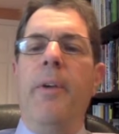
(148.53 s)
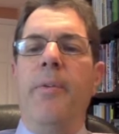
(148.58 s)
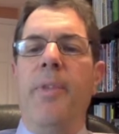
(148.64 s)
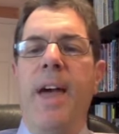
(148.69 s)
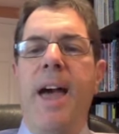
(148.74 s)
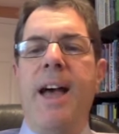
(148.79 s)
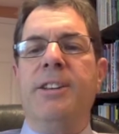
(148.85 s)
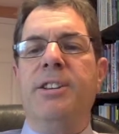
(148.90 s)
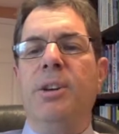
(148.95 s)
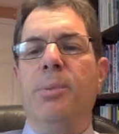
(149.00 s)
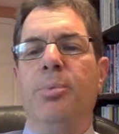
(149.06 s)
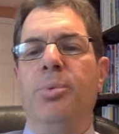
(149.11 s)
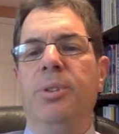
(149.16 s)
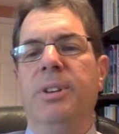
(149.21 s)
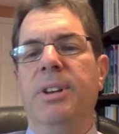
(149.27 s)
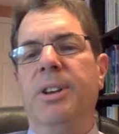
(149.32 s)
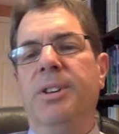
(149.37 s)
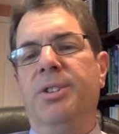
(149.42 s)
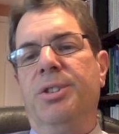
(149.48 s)
That's a
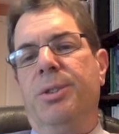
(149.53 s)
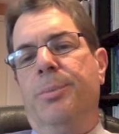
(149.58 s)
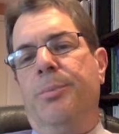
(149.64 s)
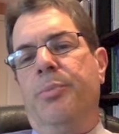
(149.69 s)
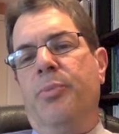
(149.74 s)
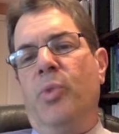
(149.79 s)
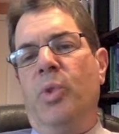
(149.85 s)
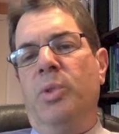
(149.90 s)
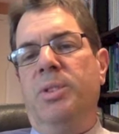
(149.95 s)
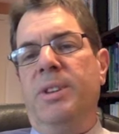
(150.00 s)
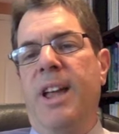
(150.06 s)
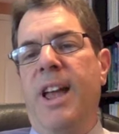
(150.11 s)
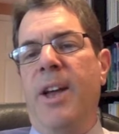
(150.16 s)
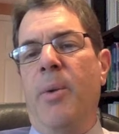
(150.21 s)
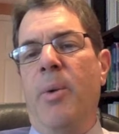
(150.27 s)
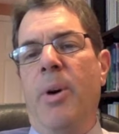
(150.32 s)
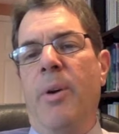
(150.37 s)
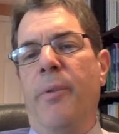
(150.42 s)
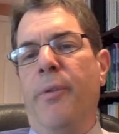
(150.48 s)
prediction. We're
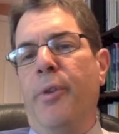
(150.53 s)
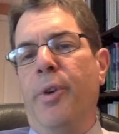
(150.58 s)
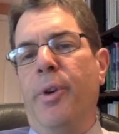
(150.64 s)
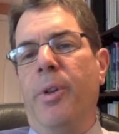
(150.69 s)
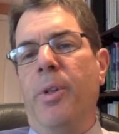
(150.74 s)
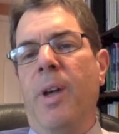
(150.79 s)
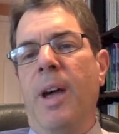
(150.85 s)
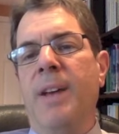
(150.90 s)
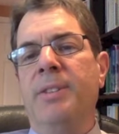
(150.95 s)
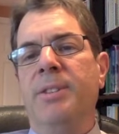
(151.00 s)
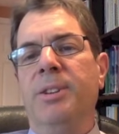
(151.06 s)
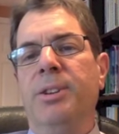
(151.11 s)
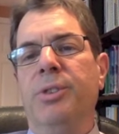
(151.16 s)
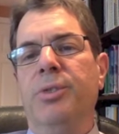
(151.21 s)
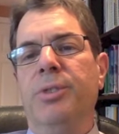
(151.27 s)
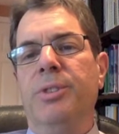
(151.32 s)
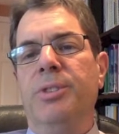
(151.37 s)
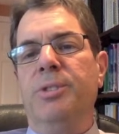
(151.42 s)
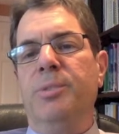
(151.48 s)
saying, well, fertilizer
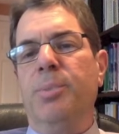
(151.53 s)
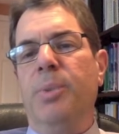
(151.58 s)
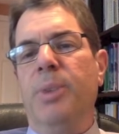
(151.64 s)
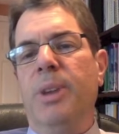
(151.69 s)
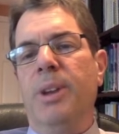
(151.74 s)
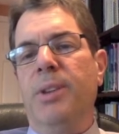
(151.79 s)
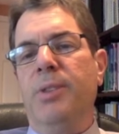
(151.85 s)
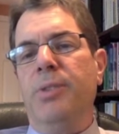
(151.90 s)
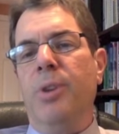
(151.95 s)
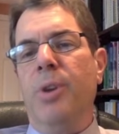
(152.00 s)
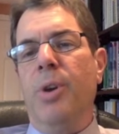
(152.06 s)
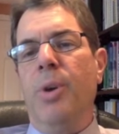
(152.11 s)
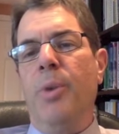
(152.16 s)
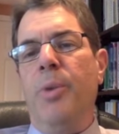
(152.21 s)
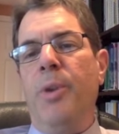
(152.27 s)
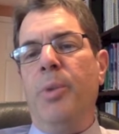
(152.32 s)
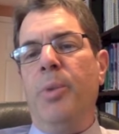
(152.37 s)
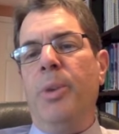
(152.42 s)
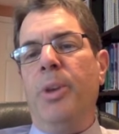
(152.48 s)
increases plant
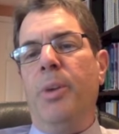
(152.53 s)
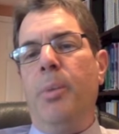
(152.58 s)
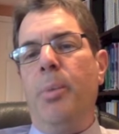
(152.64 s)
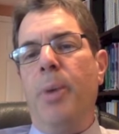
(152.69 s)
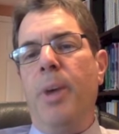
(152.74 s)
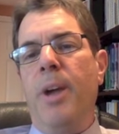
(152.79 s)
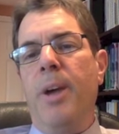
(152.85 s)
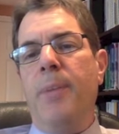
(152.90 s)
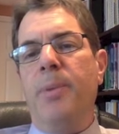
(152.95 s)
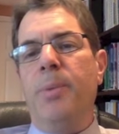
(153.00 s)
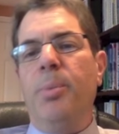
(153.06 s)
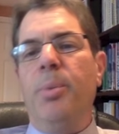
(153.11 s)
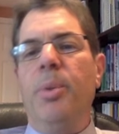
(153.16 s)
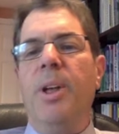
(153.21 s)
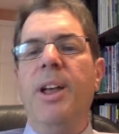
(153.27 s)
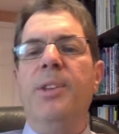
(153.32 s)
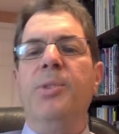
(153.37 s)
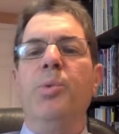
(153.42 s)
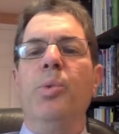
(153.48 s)
growth, and we compare them to
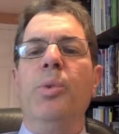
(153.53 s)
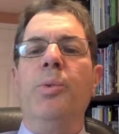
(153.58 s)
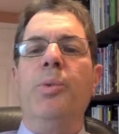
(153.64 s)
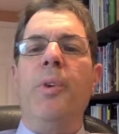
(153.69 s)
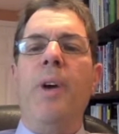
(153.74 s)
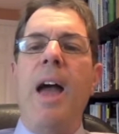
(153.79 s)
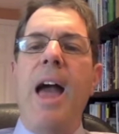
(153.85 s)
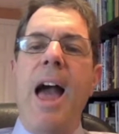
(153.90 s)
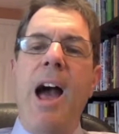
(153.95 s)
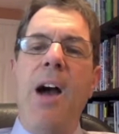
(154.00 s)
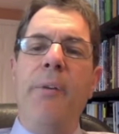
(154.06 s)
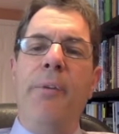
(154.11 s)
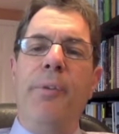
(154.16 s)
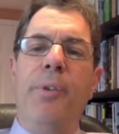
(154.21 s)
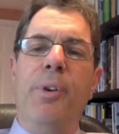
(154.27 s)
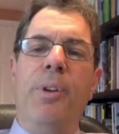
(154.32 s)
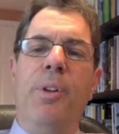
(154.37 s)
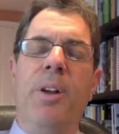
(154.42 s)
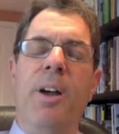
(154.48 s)
plants without
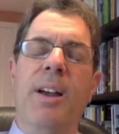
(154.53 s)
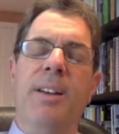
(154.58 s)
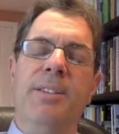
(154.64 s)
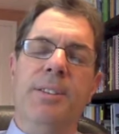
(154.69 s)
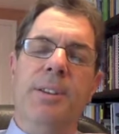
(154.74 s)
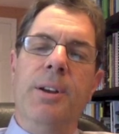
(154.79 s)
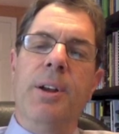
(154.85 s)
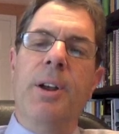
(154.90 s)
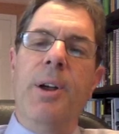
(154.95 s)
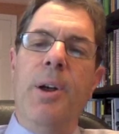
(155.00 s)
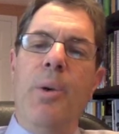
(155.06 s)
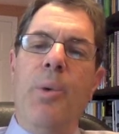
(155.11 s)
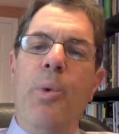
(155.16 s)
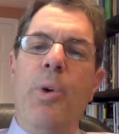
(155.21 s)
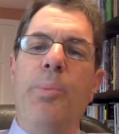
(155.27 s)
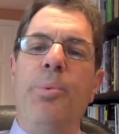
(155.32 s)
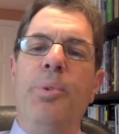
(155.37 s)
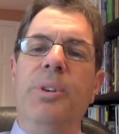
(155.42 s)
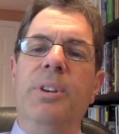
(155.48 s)
fertilizer,
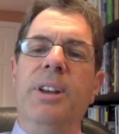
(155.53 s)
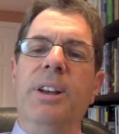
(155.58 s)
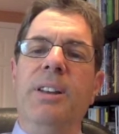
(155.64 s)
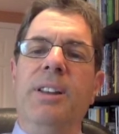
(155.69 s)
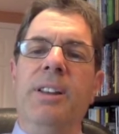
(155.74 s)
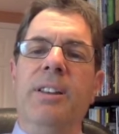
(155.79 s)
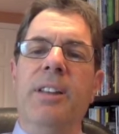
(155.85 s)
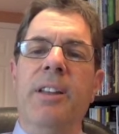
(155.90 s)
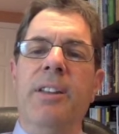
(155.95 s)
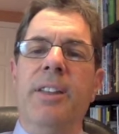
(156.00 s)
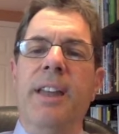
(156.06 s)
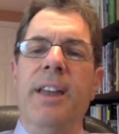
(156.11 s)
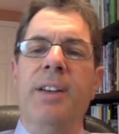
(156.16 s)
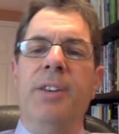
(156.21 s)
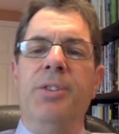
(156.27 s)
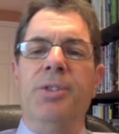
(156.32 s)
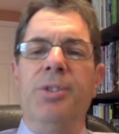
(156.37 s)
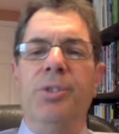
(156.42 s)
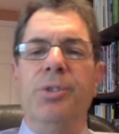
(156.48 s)
we're predicting that
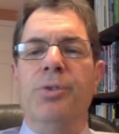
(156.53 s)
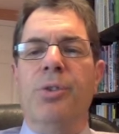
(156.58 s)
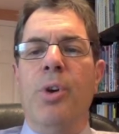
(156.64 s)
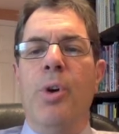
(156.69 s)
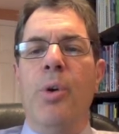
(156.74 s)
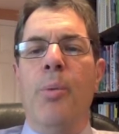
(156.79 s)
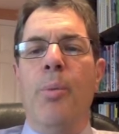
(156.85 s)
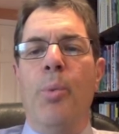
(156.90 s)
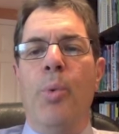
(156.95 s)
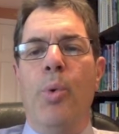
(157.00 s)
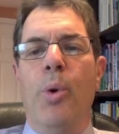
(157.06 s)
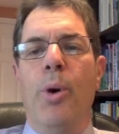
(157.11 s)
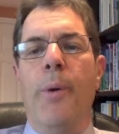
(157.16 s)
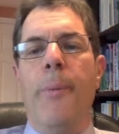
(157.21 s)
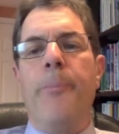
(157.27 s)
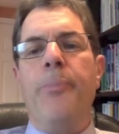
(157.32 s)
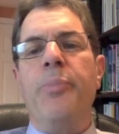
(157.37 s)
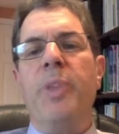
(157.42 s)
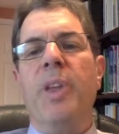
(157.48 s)
they should grow
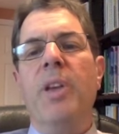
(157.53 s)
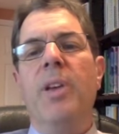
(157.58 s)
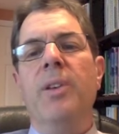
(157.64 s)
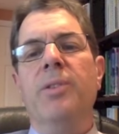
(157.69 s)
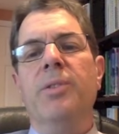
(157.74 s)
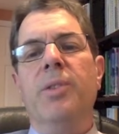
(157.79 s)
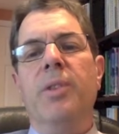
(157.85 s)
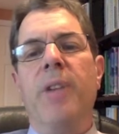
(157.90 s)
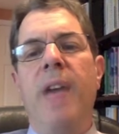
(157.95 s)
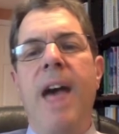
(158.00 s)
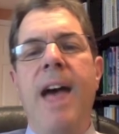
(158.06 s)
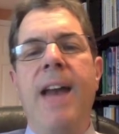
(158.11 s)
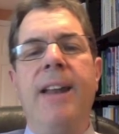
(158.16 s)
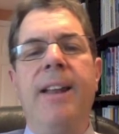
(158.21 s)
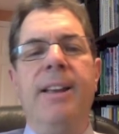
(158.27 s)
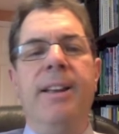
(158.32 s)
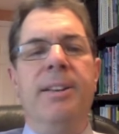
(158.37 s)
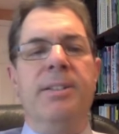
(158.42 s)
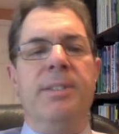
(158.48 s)
more. So that
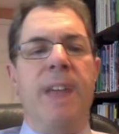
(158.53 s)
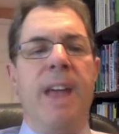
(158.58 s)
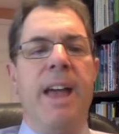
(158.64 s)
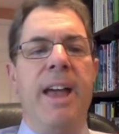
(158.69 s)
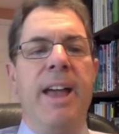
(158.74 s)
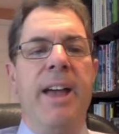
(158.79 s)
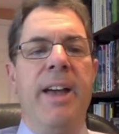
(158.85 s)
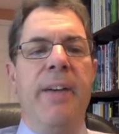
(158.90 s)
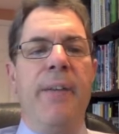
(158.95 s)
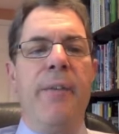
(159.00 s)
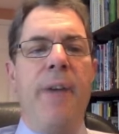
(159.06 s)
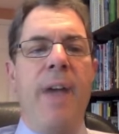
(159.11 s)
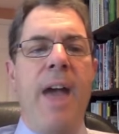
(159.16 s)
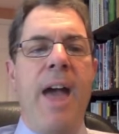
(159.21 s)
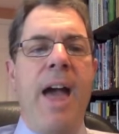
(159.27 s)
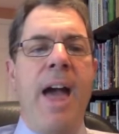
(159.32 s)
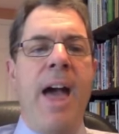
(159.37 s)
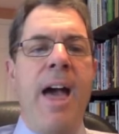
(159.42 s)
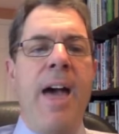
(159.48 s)
is an if
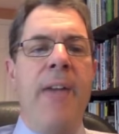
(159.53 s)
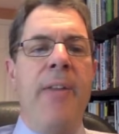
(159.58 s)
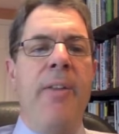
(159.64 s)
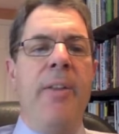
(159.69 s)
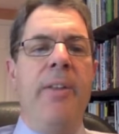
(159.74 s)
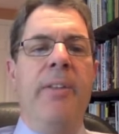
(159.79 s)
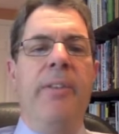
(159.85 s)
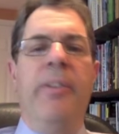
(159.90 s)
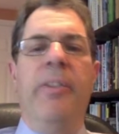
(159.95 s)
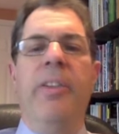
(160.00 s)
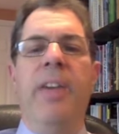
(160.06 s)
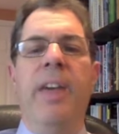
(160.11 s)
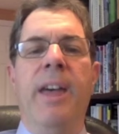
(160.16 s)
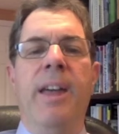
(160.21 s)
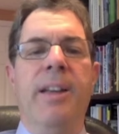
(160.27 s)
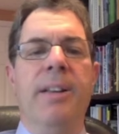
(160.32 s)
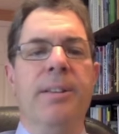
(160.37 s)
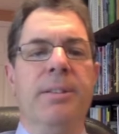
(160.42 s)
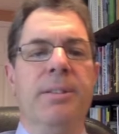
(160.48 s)
and
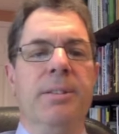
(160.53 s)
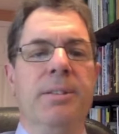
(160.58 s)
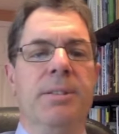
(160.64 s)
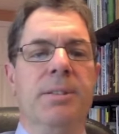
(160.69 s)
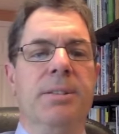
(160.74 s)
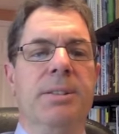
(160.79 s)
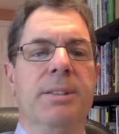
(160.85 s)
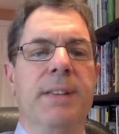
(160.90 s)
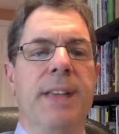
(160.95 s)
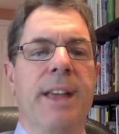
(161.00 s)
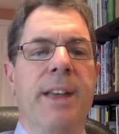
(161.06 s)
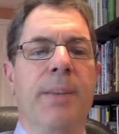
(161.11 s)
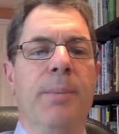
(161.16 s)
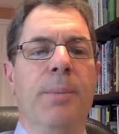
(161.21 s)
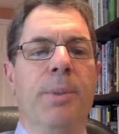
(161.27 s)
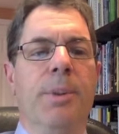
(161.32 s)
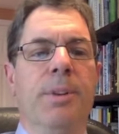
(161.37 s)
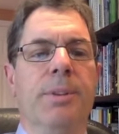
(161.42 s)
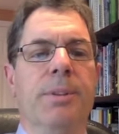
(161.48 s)
then
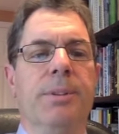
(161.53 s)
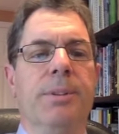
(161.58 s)
statement.